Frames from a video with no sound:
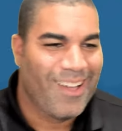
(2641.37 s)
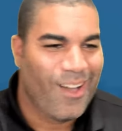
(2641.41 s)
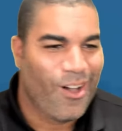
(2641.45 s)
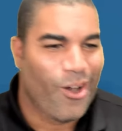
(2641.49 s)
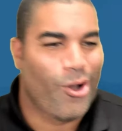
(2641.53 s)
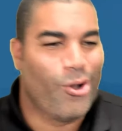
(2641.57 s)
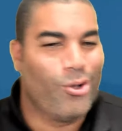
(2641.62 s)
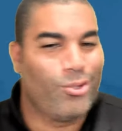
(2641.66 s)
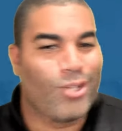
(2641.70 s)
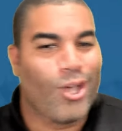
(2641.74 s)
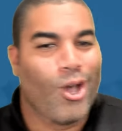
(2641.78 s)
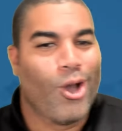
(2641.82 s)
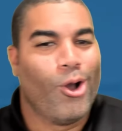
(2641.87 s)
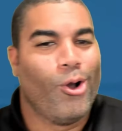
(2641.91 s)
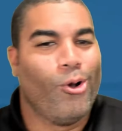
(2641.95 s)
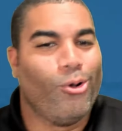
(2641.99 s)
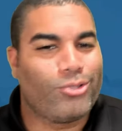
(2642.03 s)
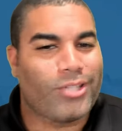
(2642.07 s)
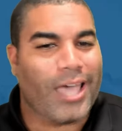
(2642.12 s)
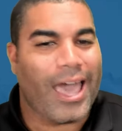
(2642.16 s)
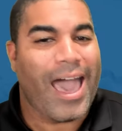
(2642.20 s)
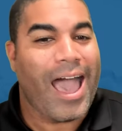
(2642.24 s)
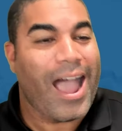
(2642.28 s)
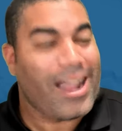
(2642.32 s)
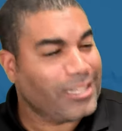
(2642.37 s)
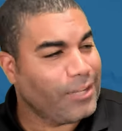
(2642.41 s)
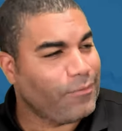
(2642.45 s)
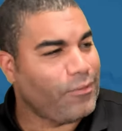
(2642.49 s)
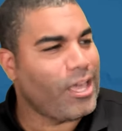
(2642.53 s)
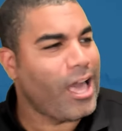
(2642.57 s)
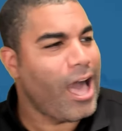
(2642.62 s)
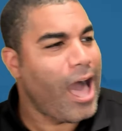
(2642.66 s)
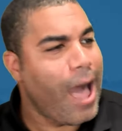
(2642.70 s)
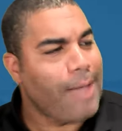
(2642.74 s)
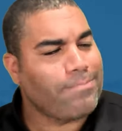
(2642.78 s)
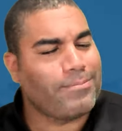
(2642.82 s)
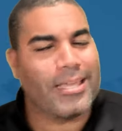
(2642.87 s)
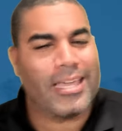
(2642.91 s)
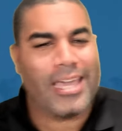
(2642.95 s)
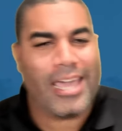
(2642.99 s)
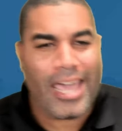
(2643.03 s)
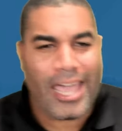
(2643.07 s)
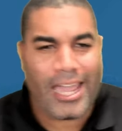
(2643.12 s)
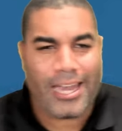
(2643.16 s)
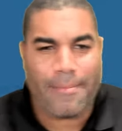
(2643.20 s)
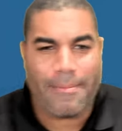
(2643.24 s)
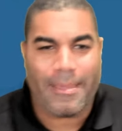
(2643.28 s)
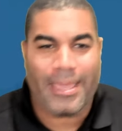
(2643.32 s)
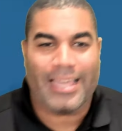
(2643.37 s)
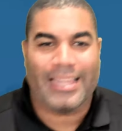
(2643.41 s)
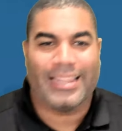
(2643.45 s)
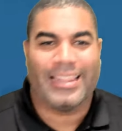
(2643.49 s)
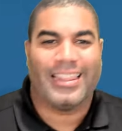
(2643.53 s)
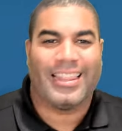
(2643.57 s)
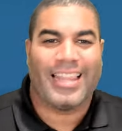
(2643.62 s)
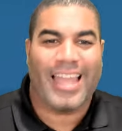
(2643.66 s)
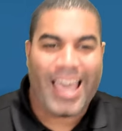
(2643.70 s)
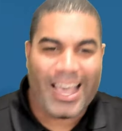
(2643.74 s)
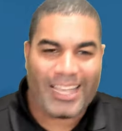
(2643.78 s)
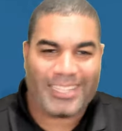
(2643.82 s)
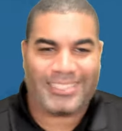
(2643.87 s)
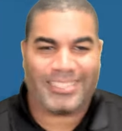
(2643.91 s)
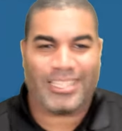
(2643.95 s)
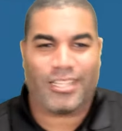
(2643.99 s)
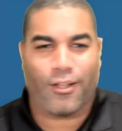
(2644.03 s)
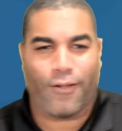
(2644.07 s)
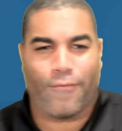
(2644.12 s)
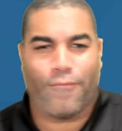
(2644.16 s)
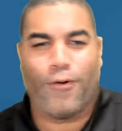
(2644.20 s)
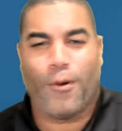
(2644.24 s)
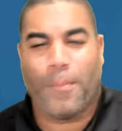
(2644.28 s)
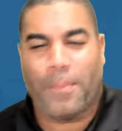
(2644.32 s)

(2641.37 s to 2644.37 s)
who's actively opting in to being less than their full